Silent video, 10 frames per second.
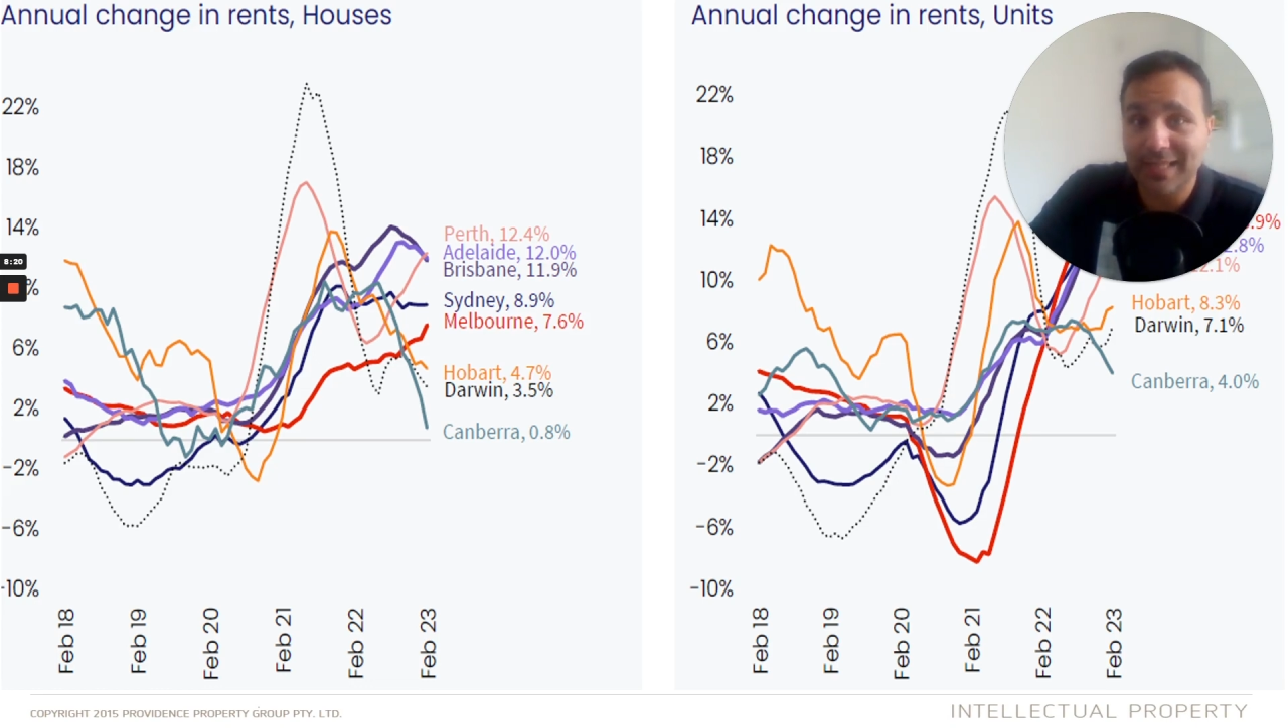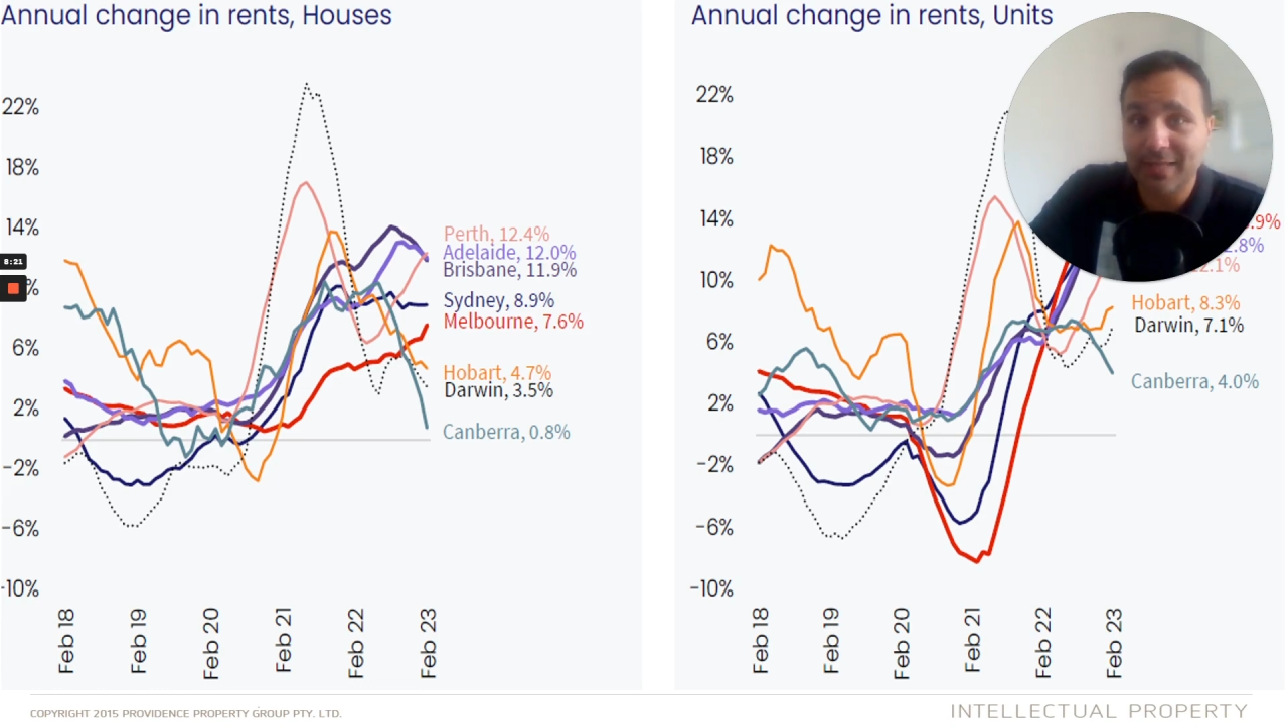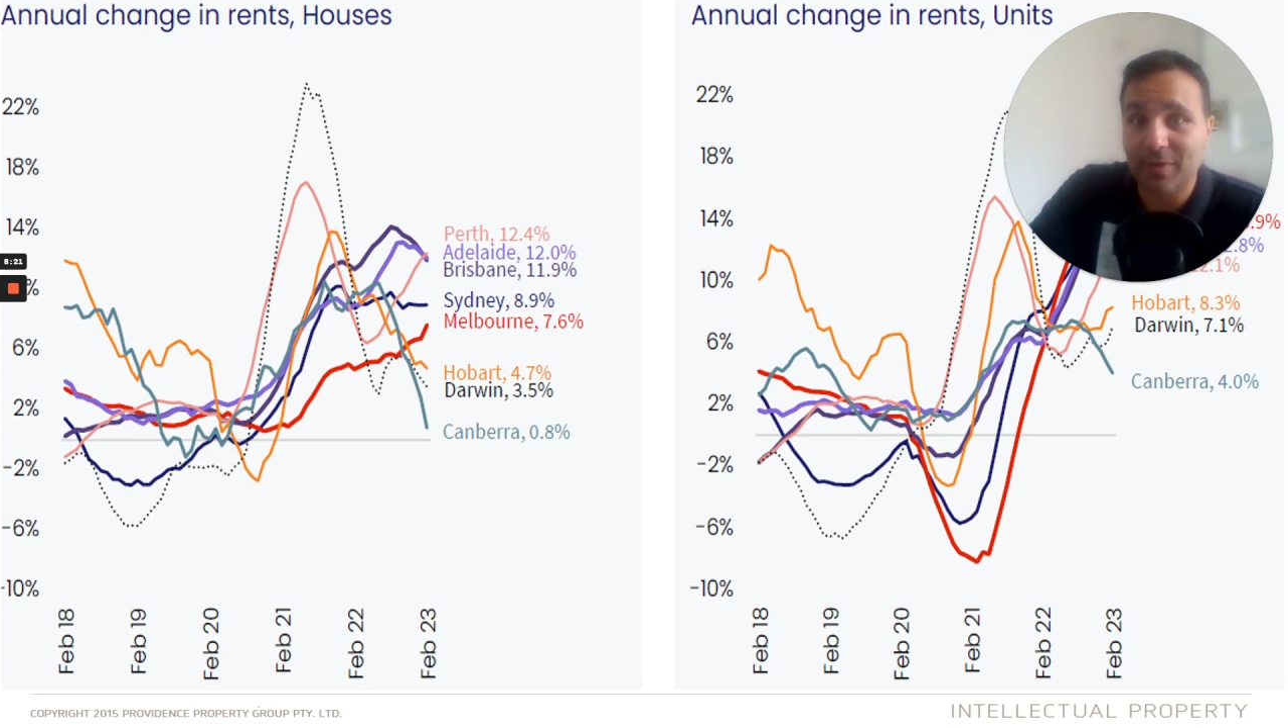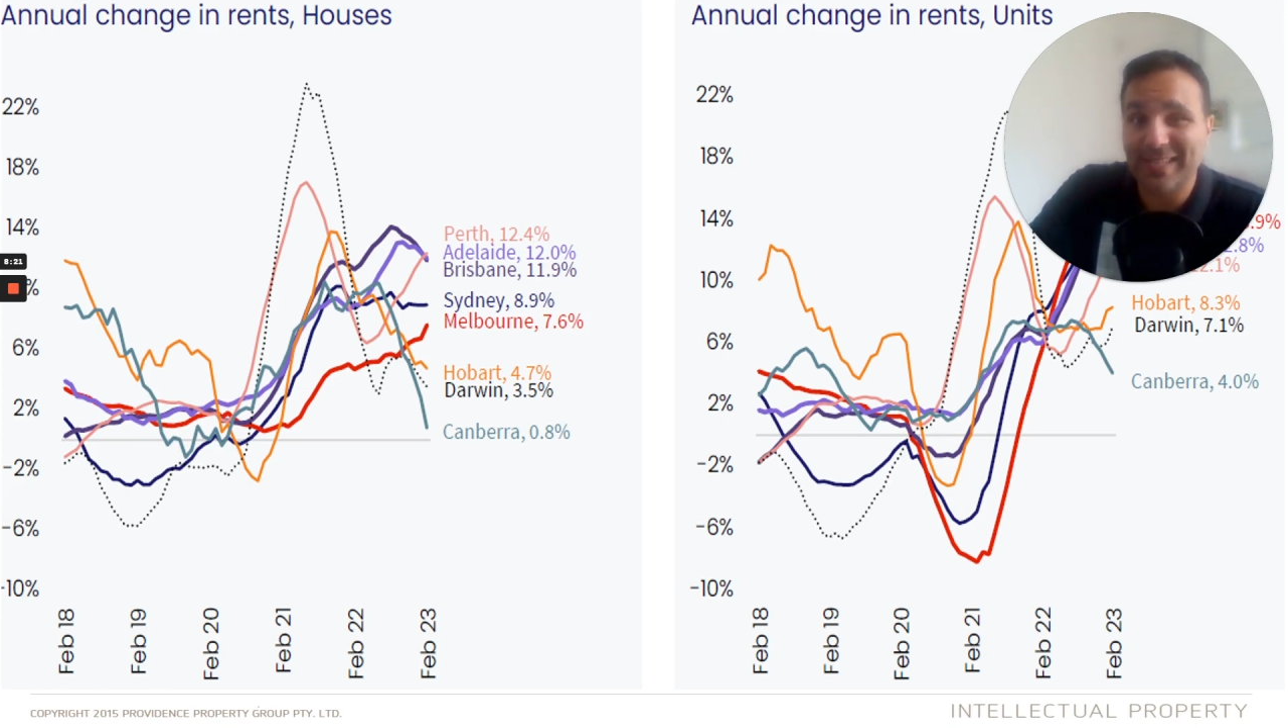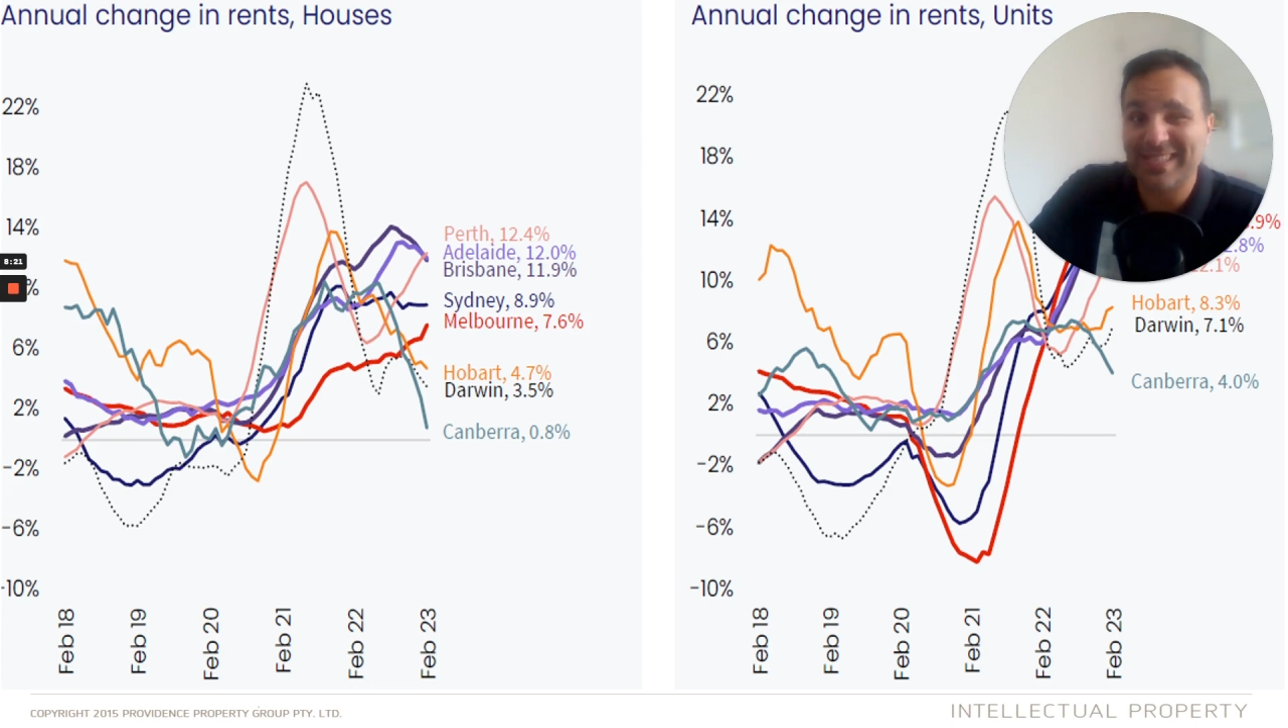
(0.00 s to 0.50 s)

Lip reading: led by a